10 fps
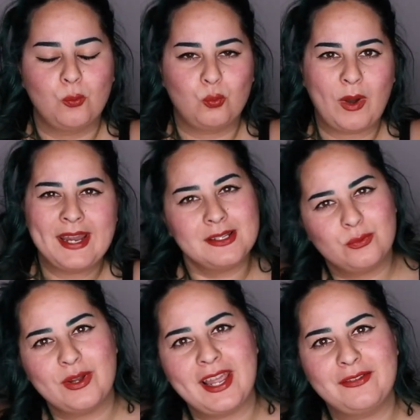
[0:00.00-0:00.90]
right
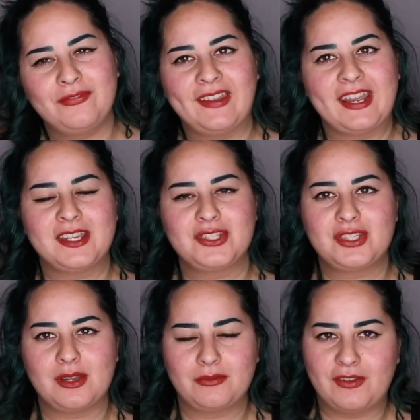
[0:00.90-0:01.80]
when I
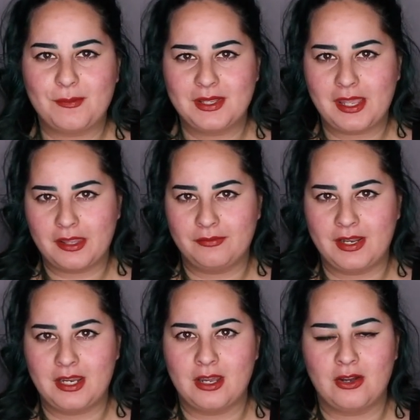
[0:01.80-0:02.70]
finished filming the other
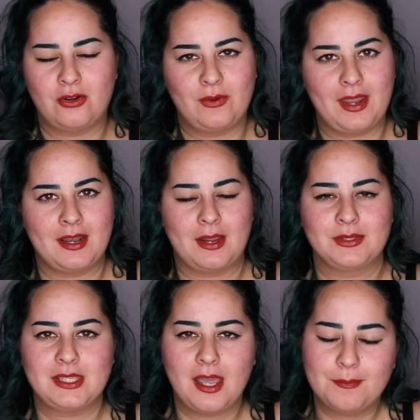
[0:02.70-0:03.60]
video and I
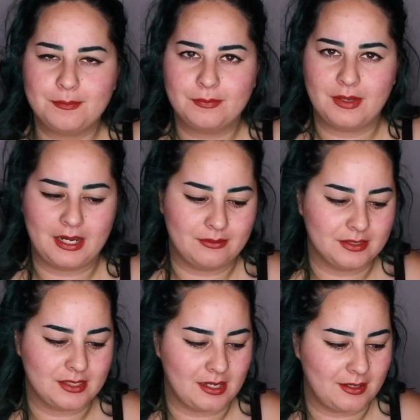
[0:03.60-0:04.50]
was up, I
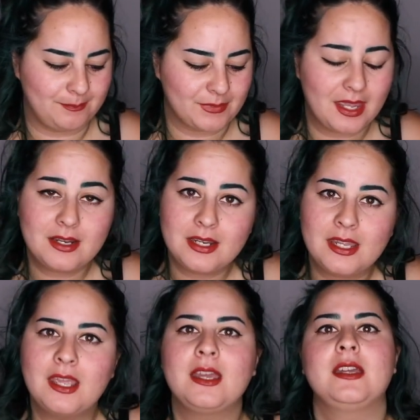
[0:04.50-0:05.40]
was um,
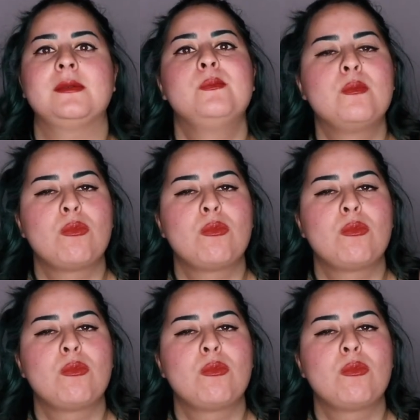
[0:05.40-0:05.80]
editing it,